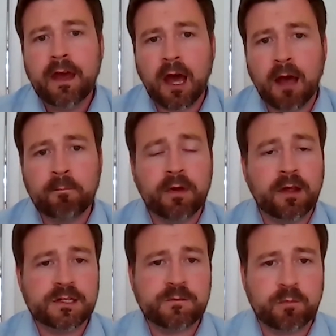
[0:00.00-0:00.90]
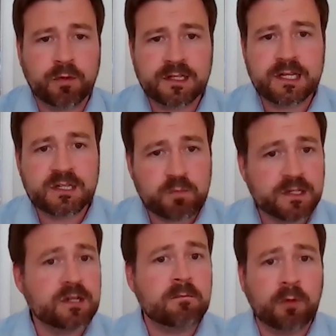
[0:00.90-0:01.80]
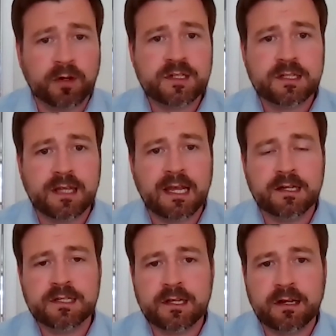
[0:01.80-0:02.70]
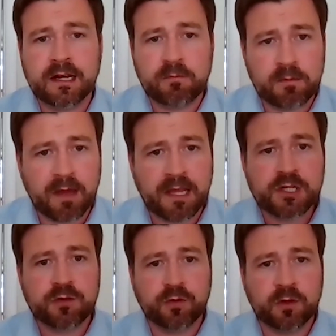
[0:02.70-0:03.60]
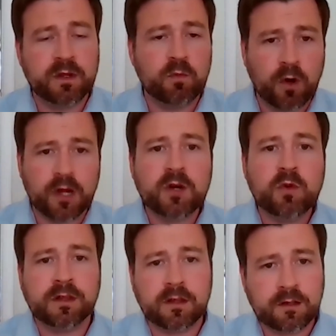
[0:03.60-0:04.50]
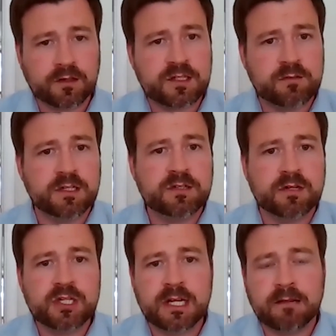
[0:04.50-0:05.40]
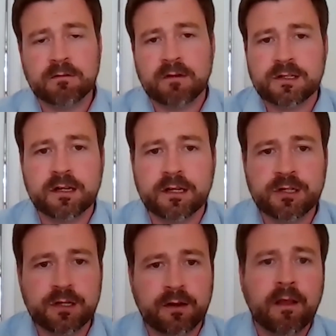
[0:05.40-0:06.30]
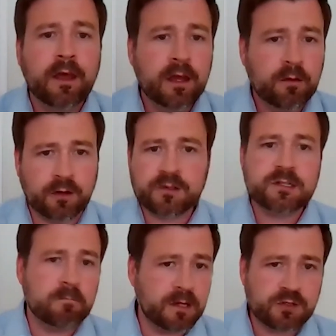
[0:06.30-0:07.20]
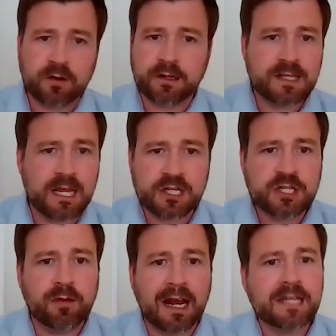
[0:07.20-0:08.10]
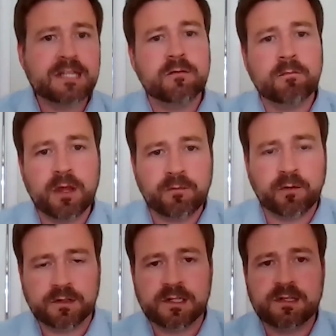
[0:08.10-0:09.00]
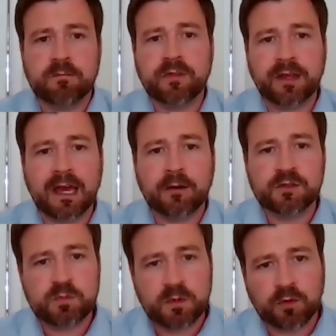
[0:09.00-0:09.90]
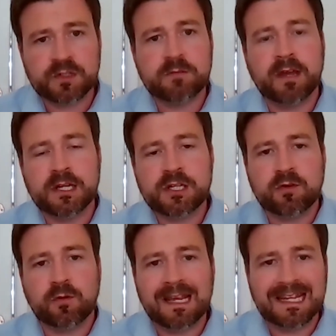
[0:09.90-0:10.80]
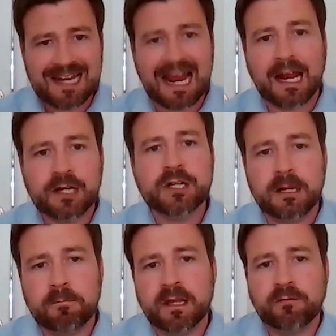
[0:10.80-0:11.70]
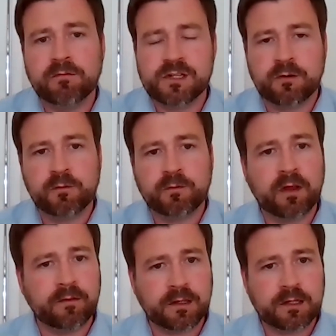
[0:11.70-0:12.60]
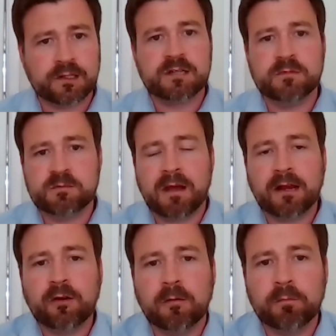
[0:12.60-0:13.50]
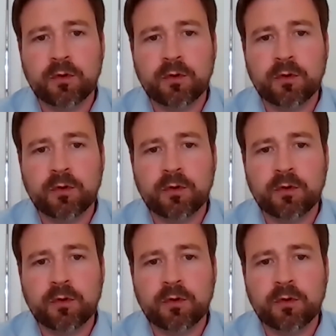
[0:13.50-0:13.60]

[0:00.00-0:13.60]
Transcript: But as Fabrice says, we do monitor that internally. We make sure that we work with the customer to achieve the resolution. We're not simply trying to issue a letter and move on to something else. We want to make sure it's actually being resolved and the customer's back on